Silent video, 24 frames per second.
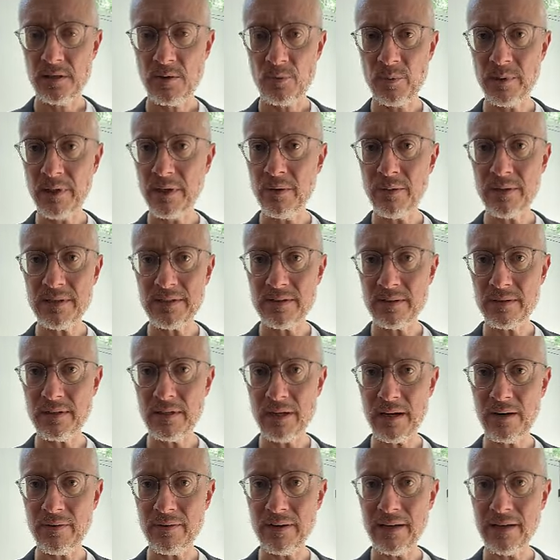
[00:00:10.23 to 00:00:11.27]
We know it in
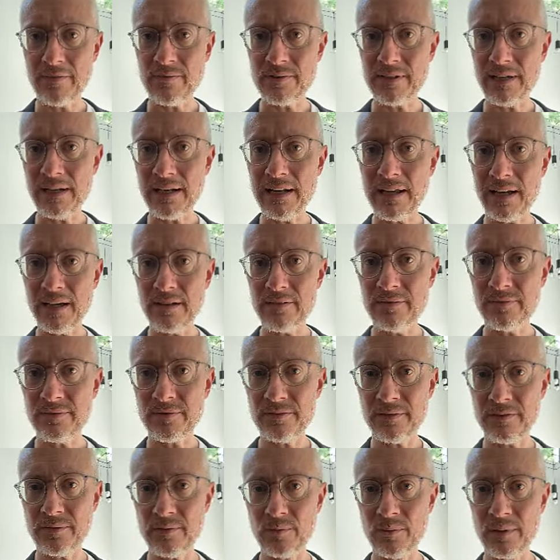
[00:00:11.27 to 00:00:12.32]
our everyday life.
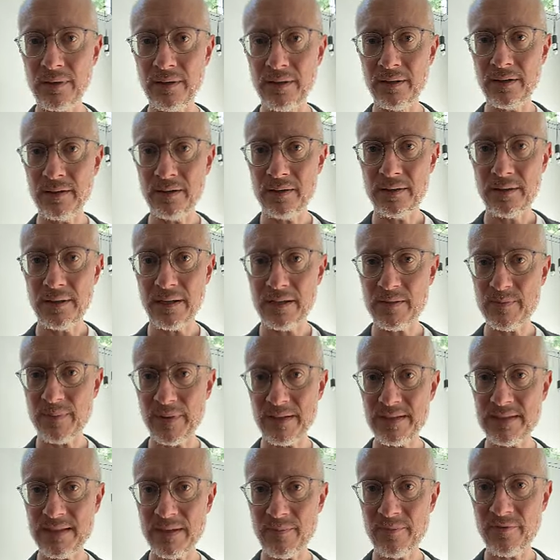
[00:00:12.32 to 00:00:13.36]
We
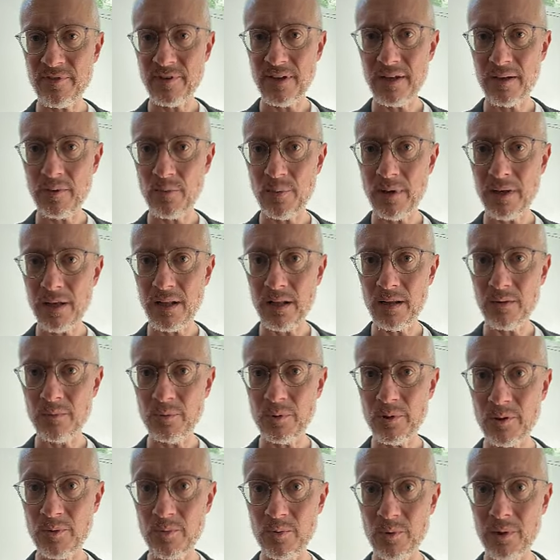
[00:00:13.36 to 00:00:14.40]
expect something, we are,
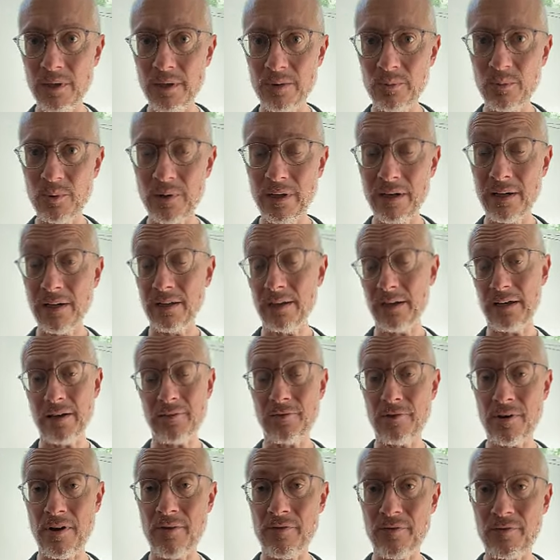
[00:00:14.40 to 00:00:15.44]
we're, we're, we are
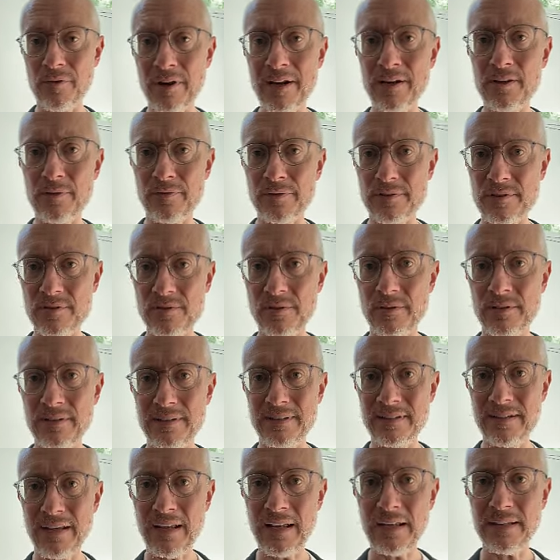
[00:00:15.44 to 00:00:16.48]
afraid of a certain
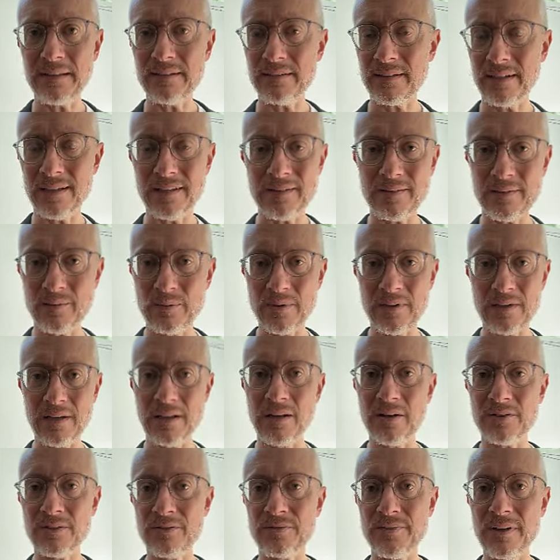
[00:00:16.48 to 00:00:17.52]
date and a
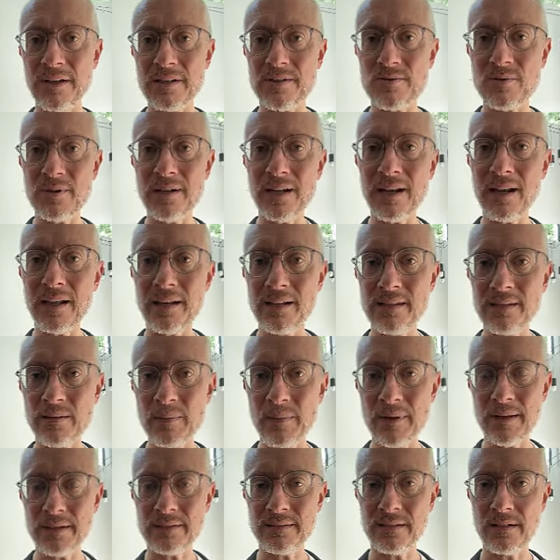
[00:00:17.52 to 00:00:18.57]
lot of adrenaline in the
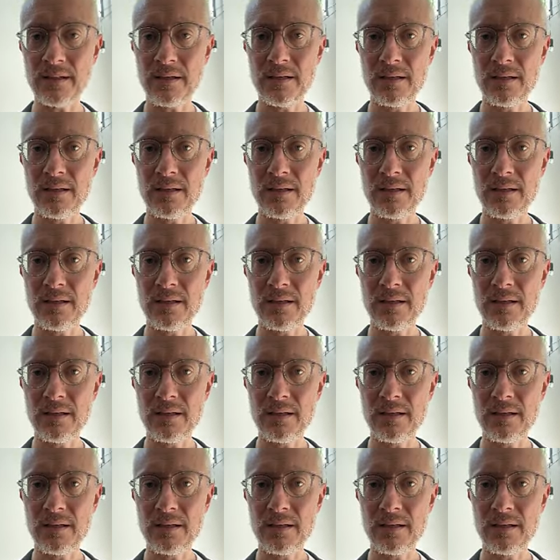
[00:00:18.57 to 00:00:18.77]
blood.